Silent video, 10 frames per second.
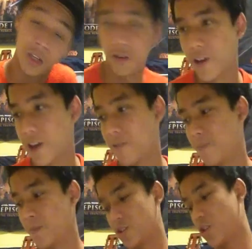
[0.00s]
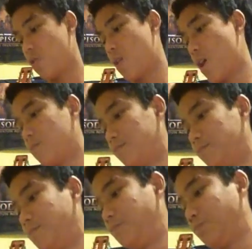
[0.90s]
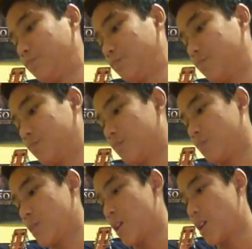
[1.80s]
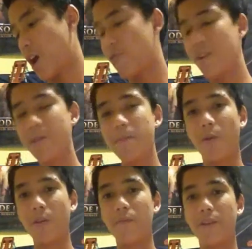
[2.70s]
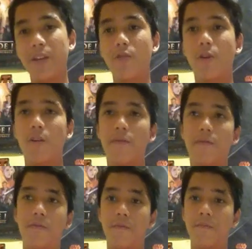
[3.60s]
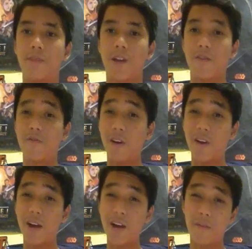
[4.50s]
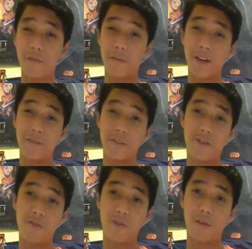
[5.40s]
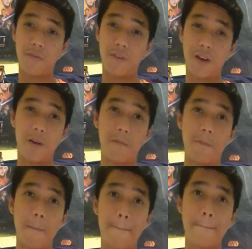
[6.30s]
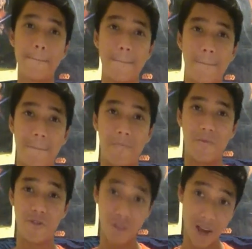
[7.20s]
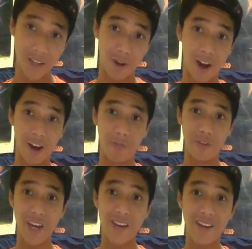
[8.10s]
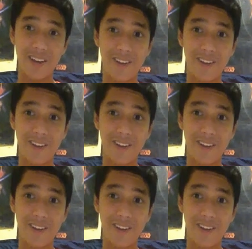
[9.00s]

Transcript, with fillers: Okay, so um, I really make one video of, kind of a funny video of um, you guys know Harlem Shake?